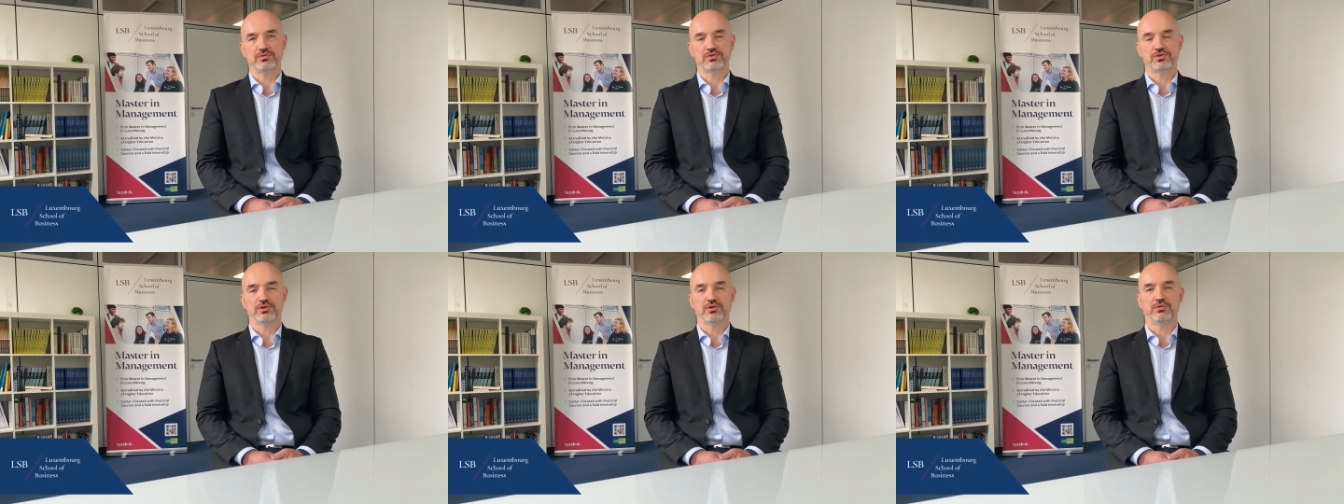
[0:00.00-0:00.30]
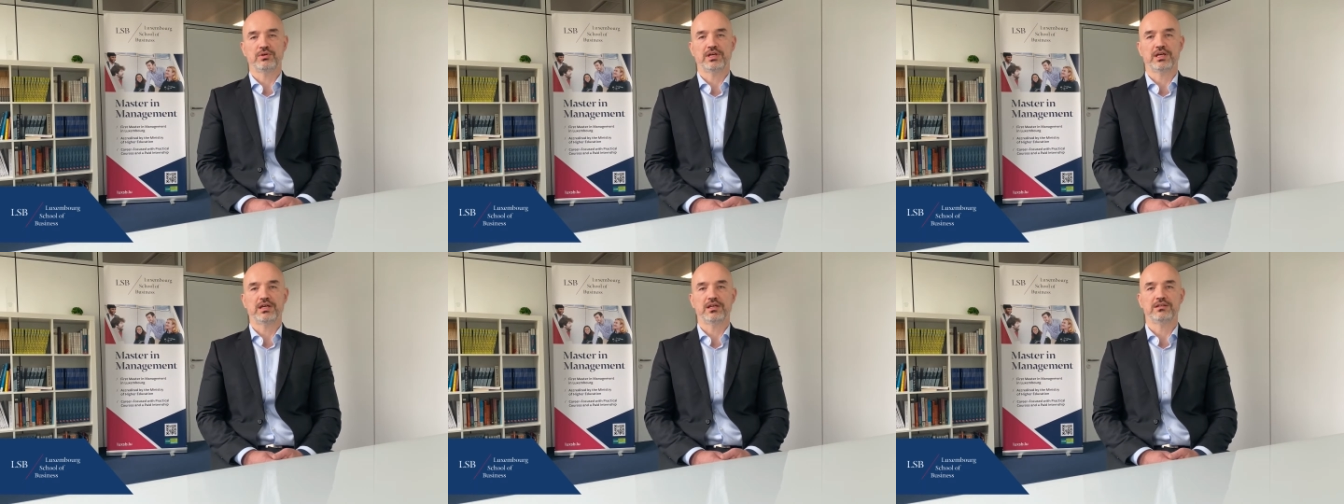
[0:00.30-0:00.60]
to
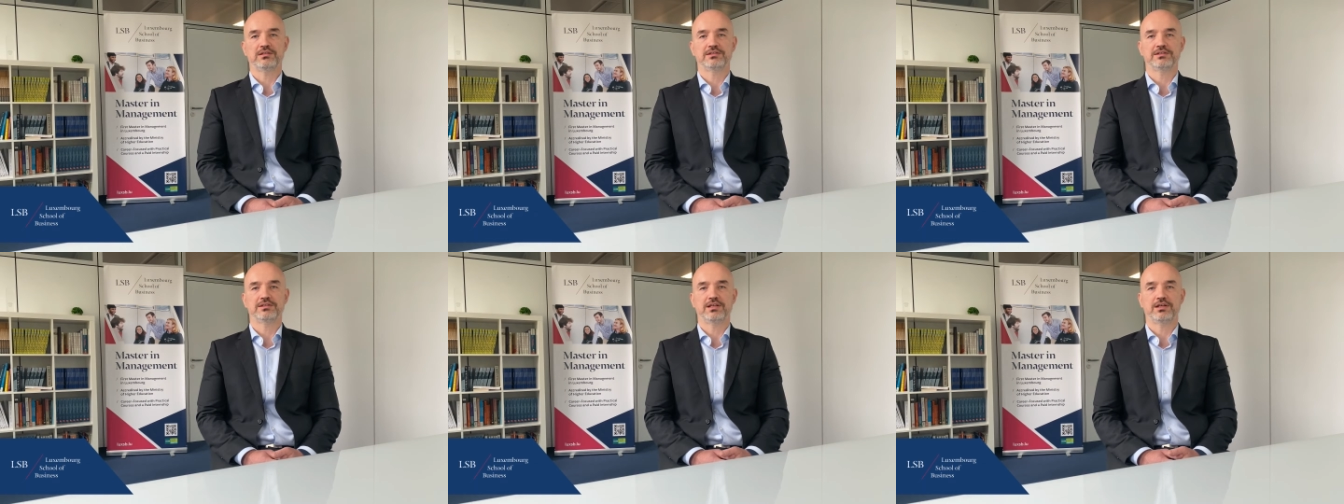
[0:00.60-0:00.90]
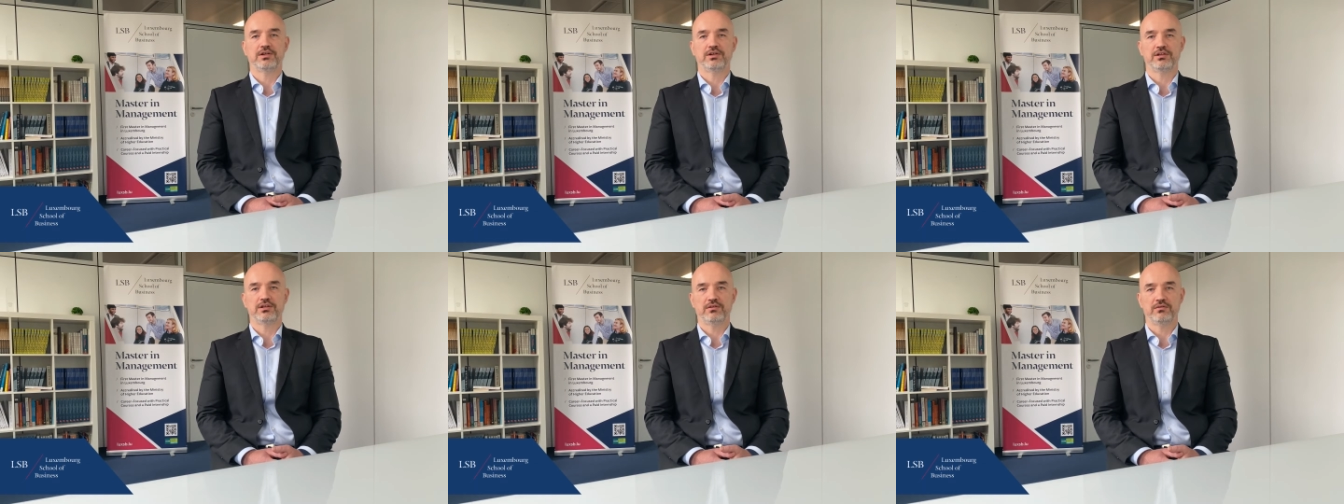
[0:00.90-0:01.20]
showcase
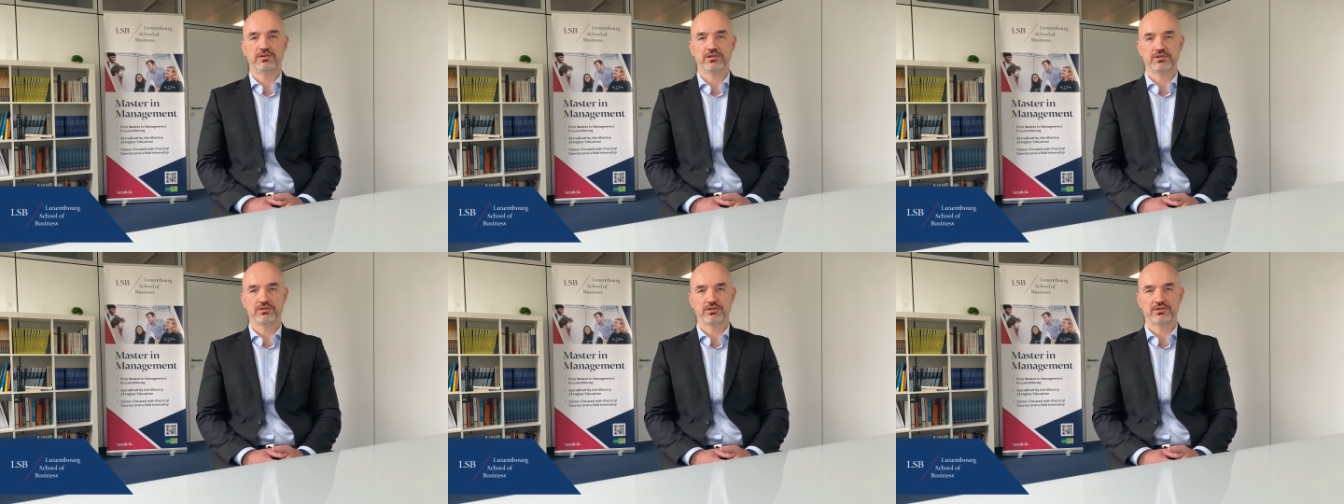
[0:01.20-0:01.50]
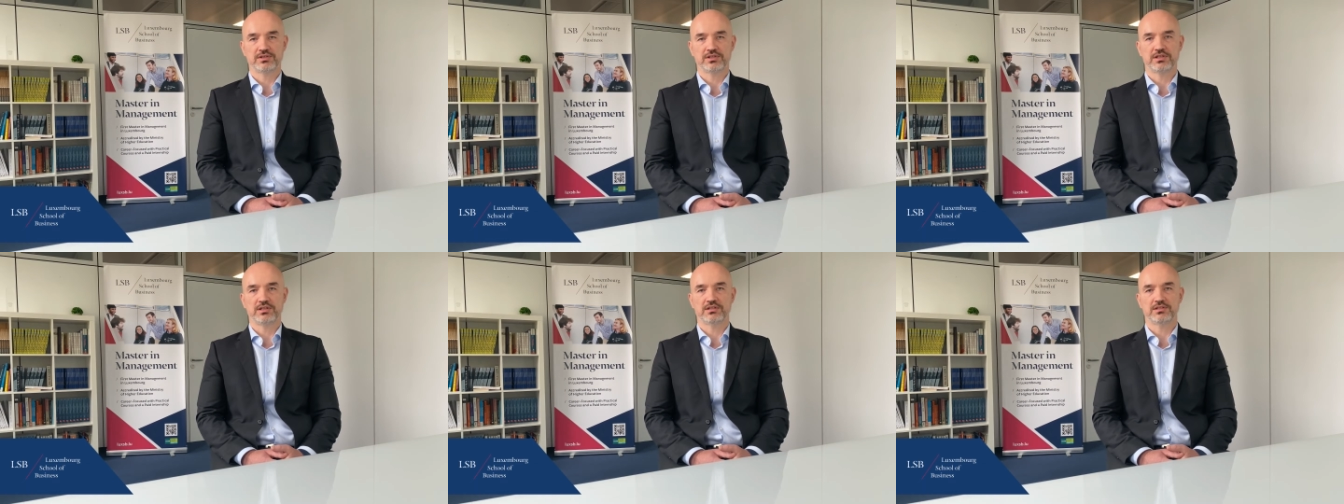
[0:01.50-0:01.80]
their individual
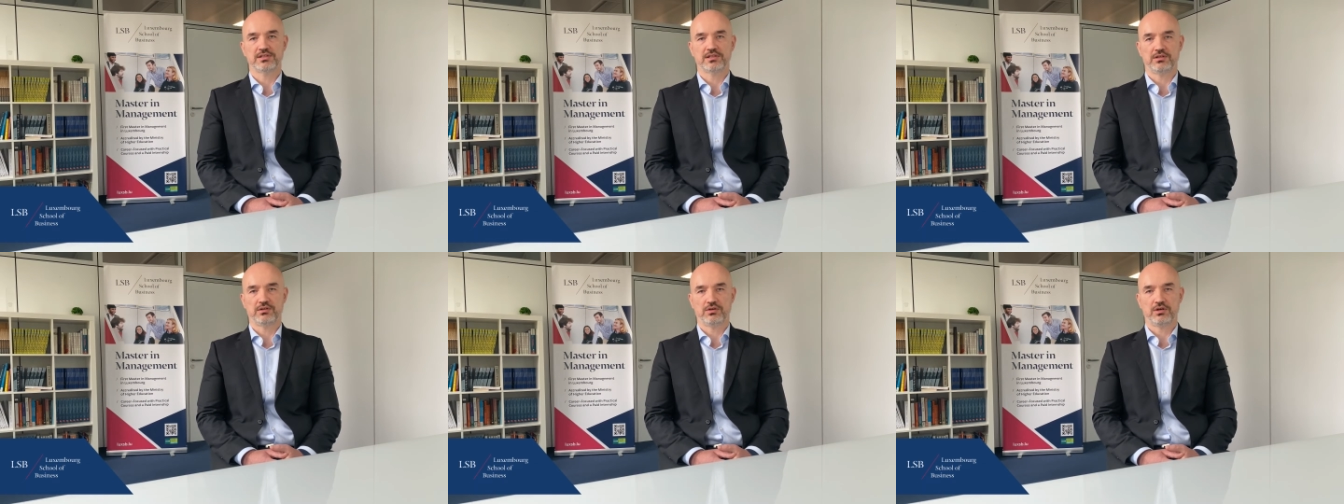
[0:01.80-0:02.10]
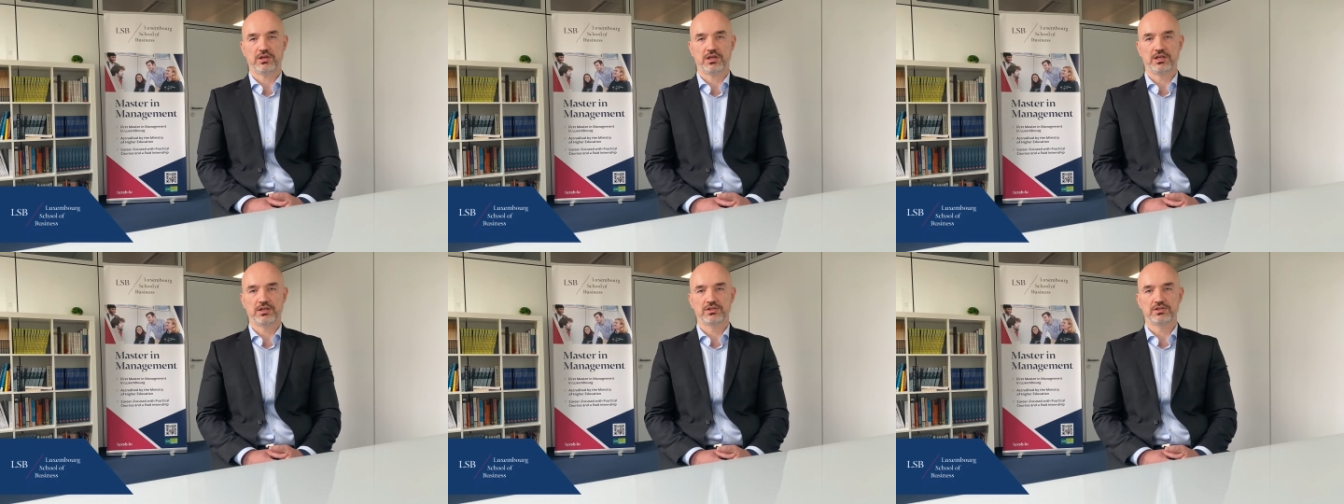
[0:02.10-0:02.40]
skills and
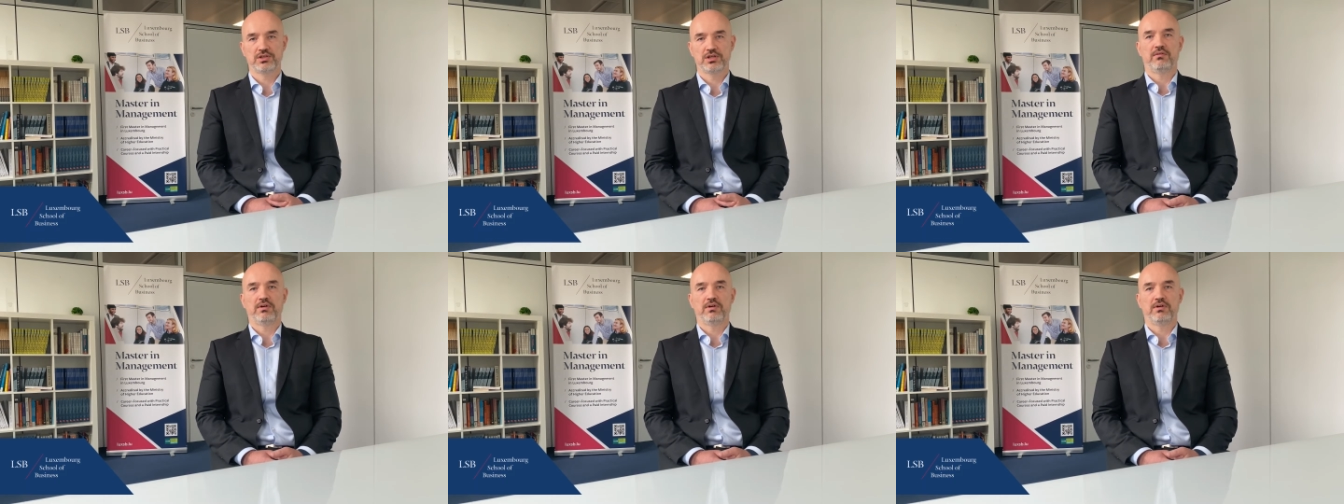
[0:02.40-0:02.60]
knowledge,